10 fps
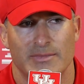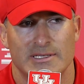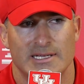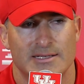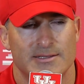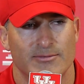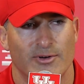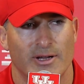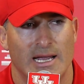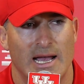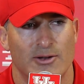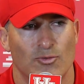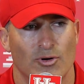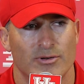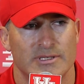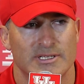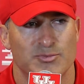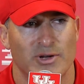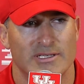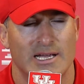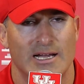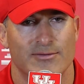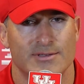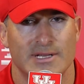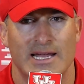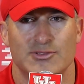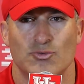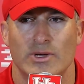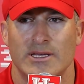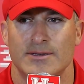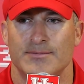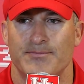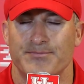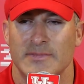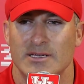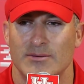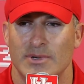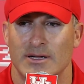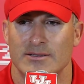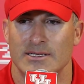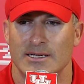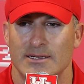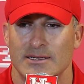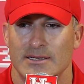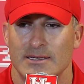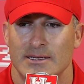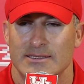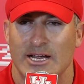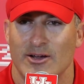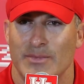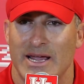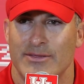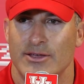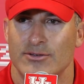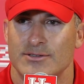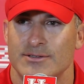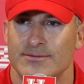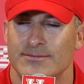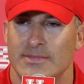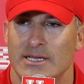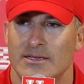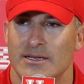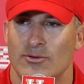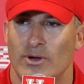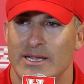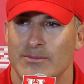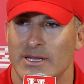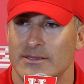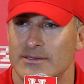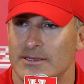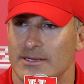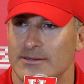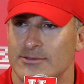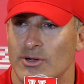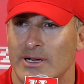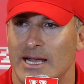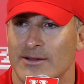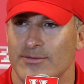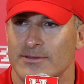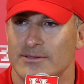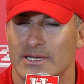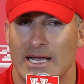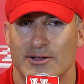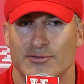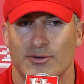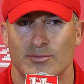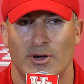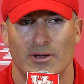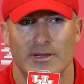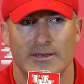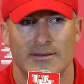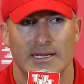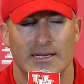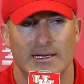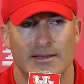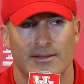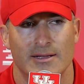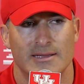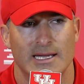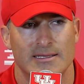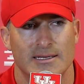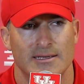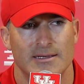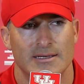He said some very kind words in his press conference last week about uh, Derek Matthews and uh, what he meant uh, to our conference, to college football, and, and I thought that uh,